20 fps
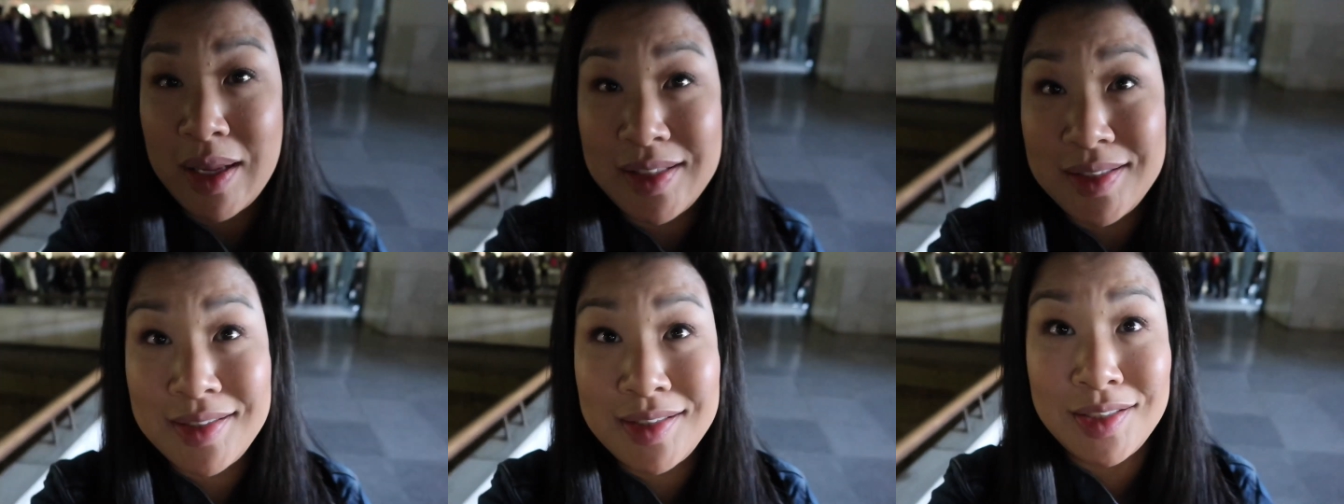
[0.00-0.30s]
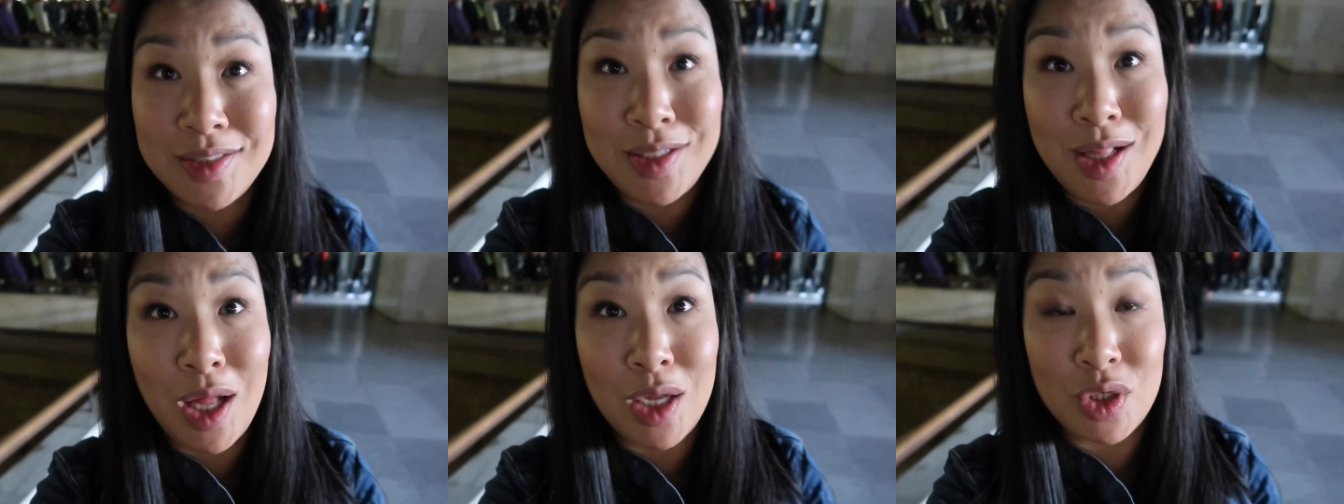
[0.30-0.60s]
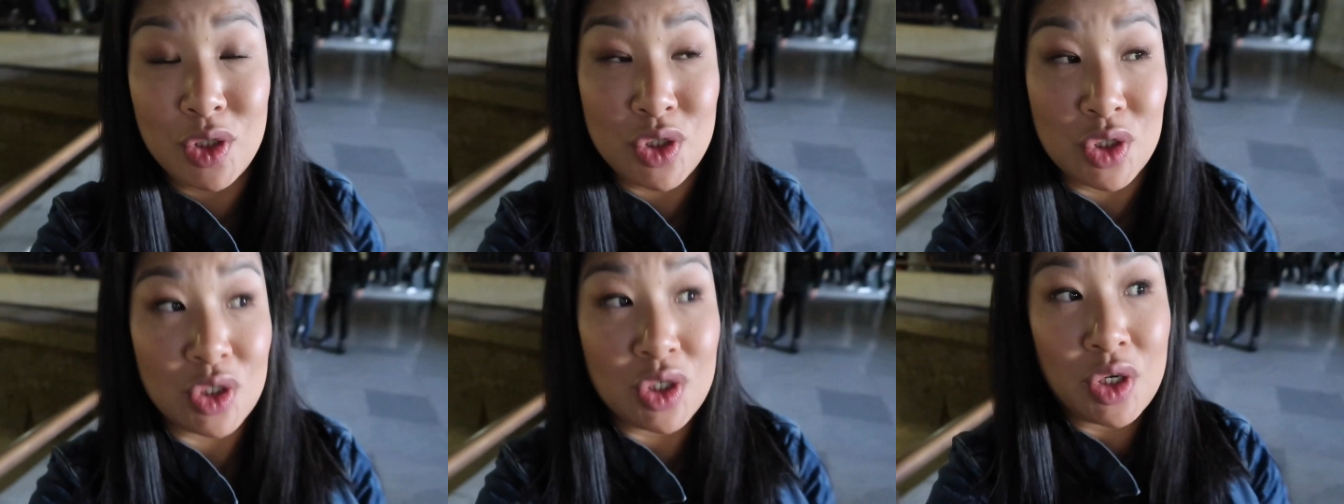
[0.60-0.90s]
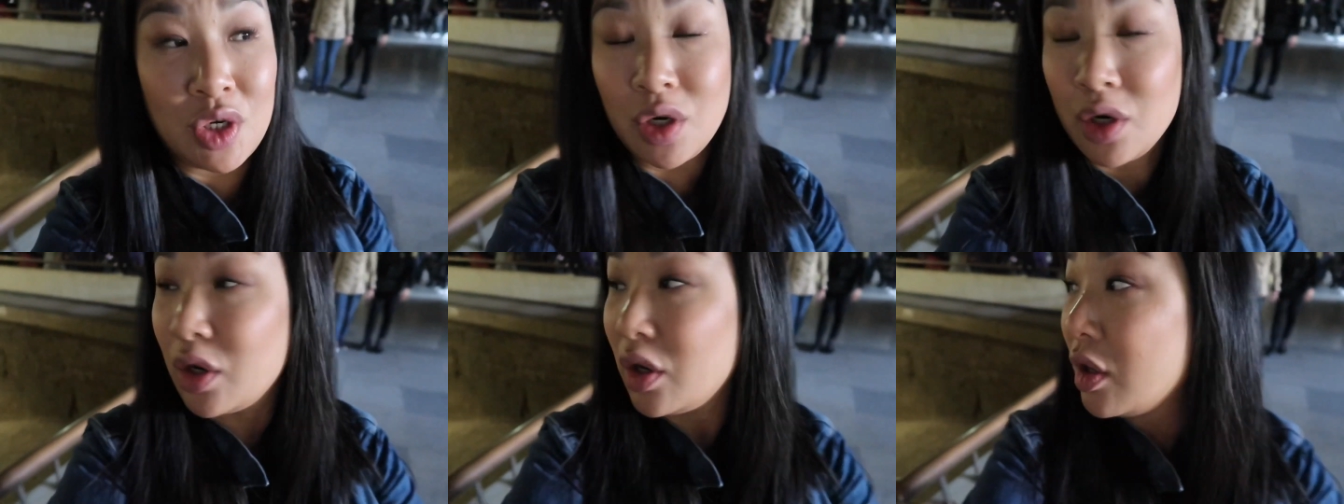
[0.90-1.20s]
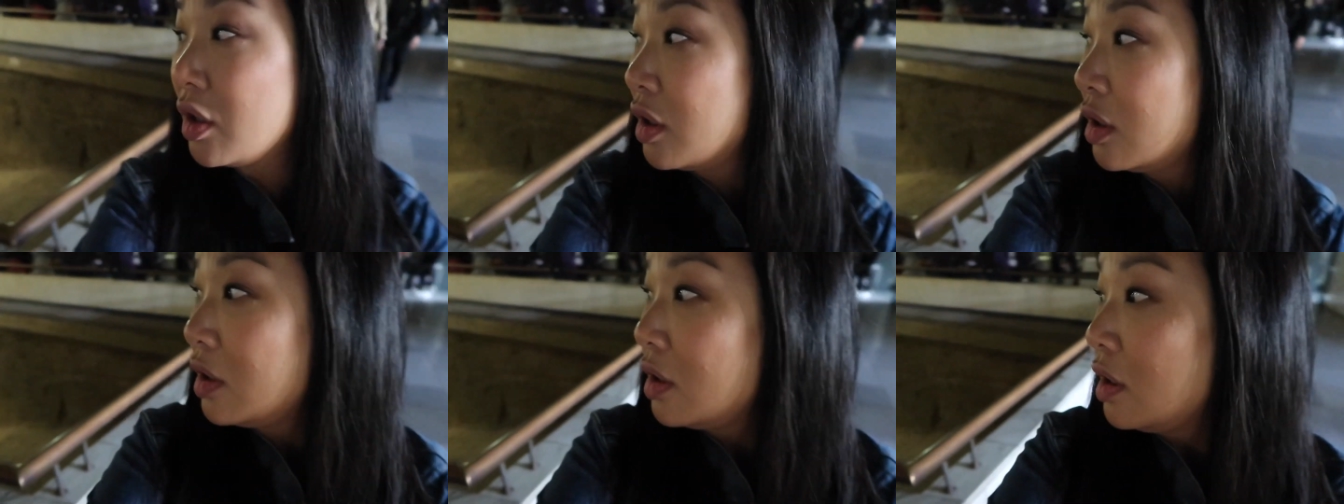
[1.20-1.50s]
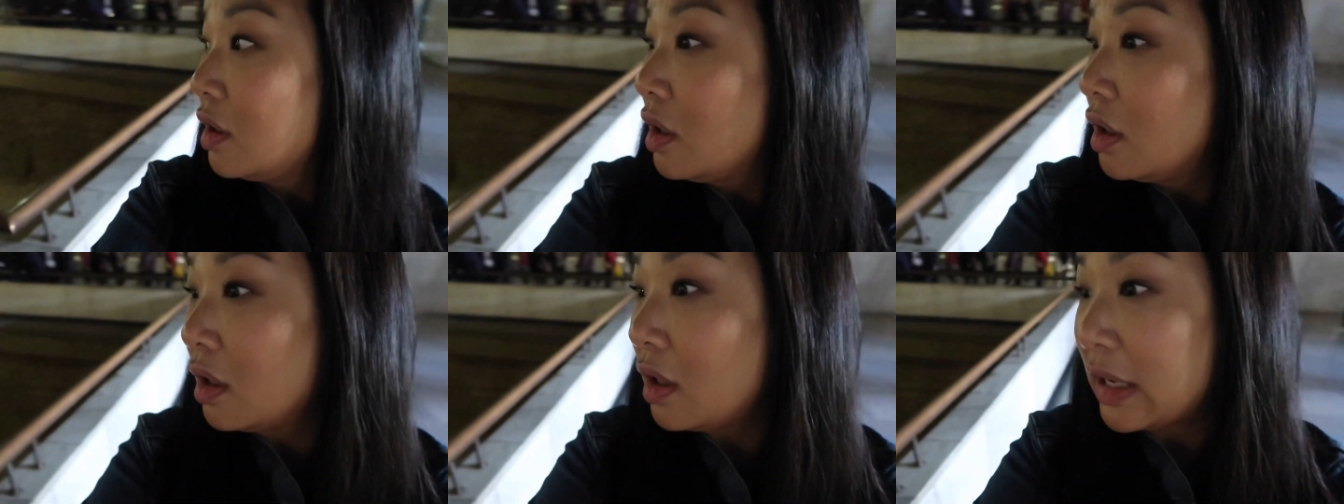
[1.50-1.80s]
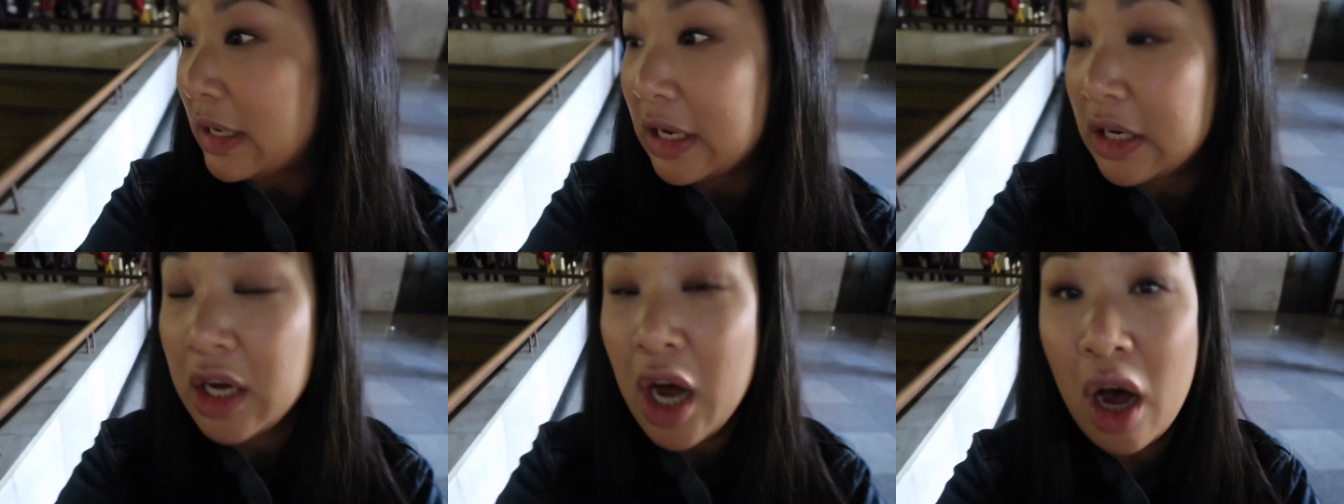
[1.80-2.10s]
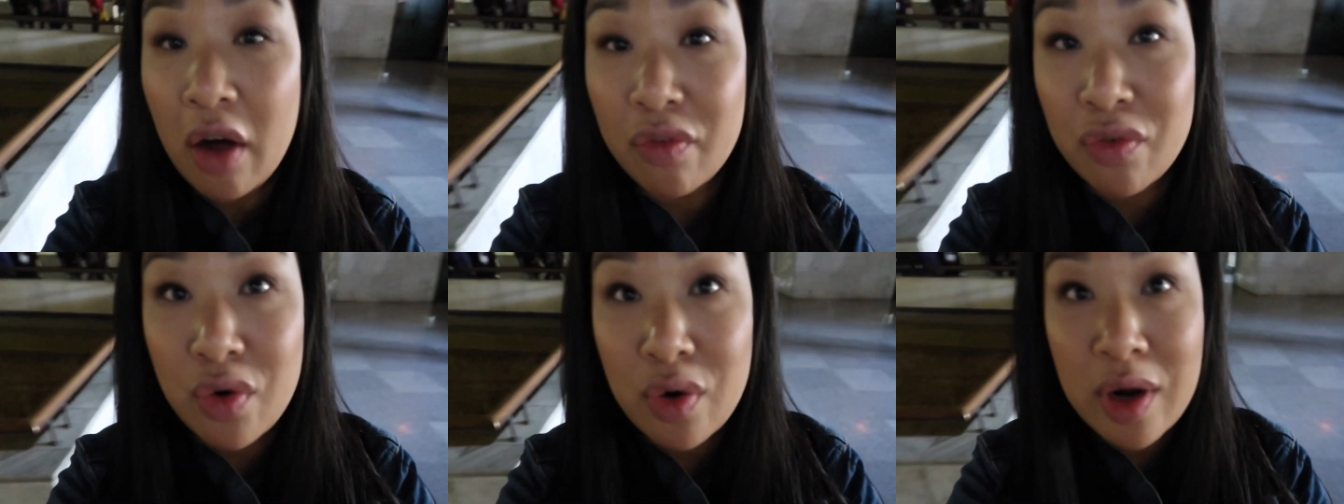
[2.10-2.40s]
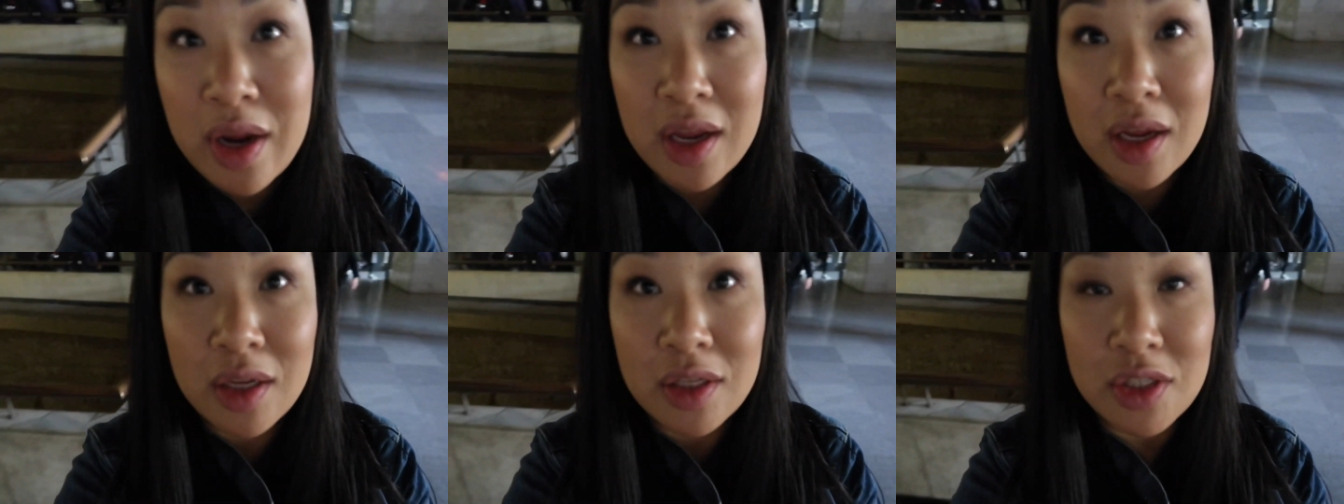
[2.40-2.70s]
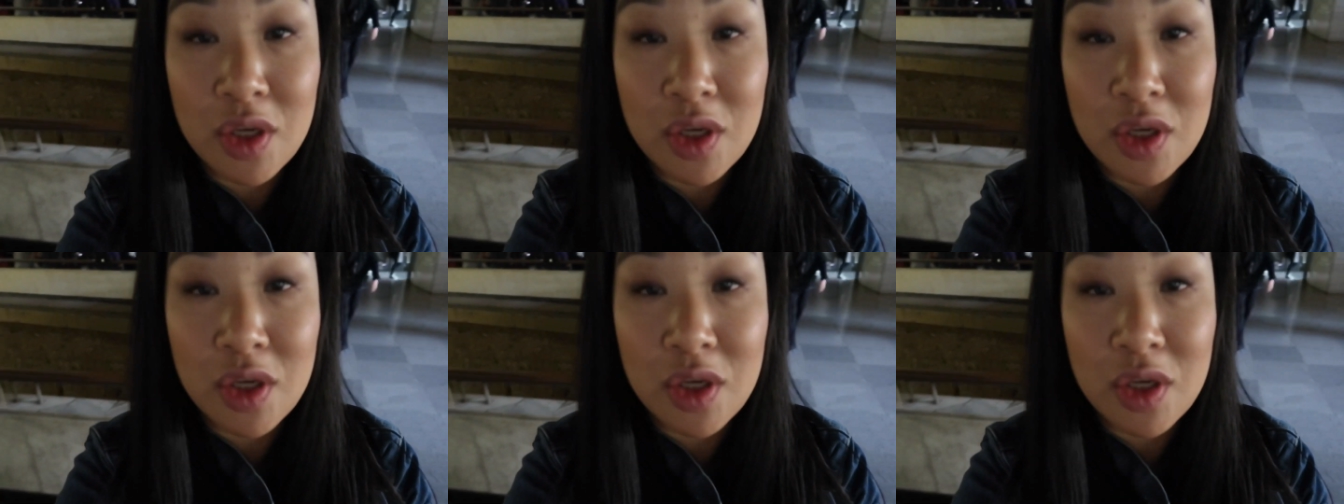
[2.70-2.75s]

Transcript: it's still under the covering.